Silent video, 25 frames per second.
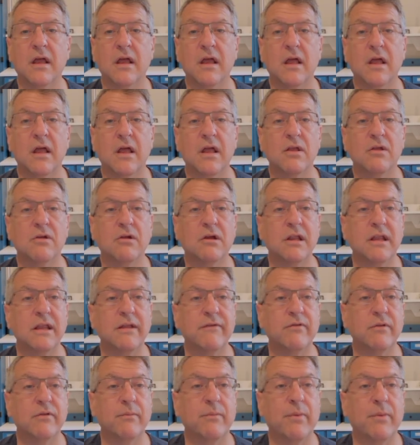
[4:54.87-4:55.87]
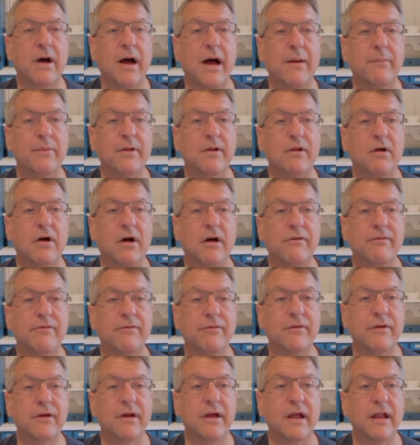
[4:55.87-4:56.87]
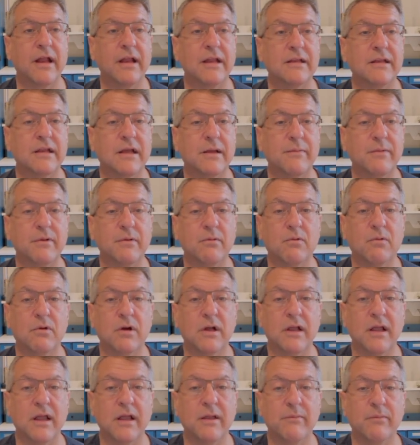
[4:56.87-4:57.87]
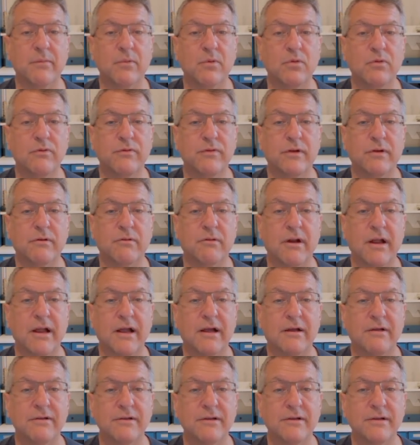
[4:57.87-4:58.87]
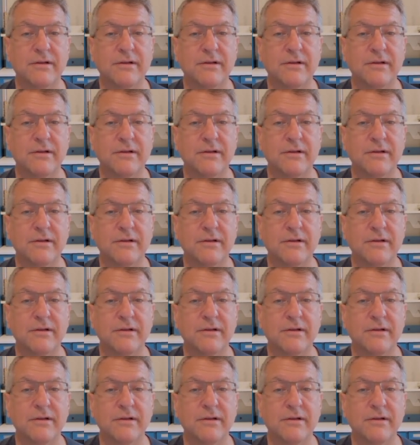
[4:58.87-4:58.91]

You can even pop it off anytime you want and move it around.